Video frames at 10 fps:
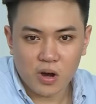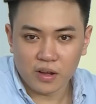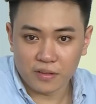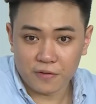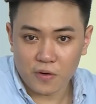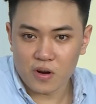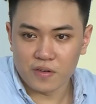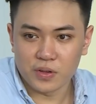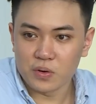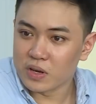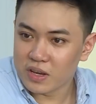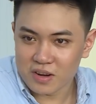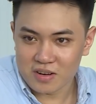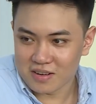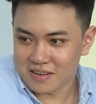among the four of you
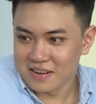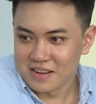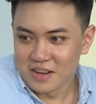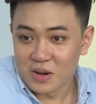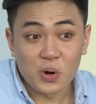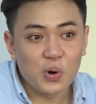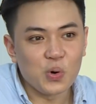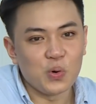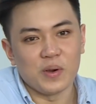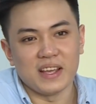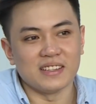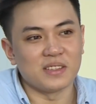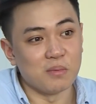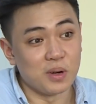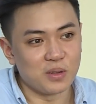here, who is
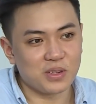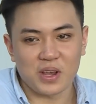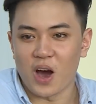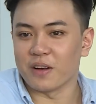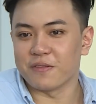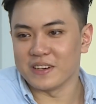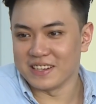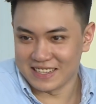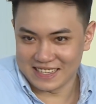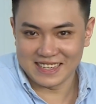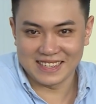the most confident?